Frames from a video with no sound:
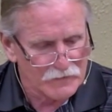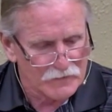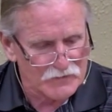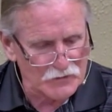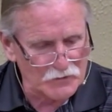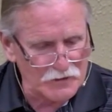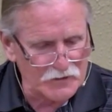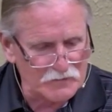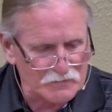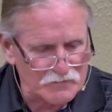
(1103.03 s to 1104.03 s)
So
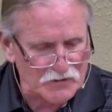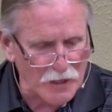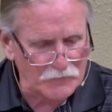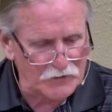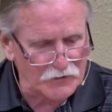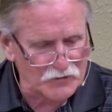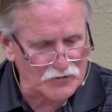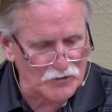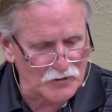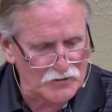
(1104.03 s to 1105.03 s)
he stopped the
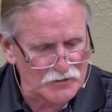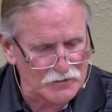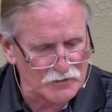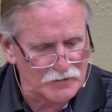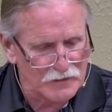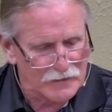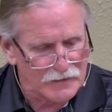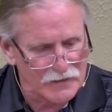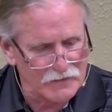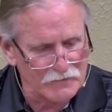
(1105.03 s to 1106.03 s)
construction and,
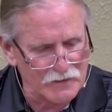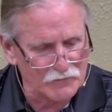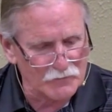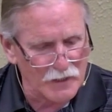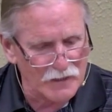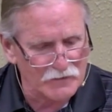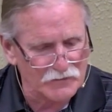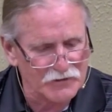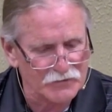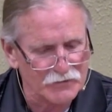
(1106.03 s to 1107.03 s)
and he remained in
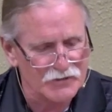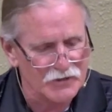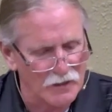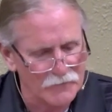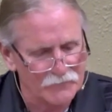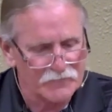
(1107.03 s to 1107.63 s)
Tirzah,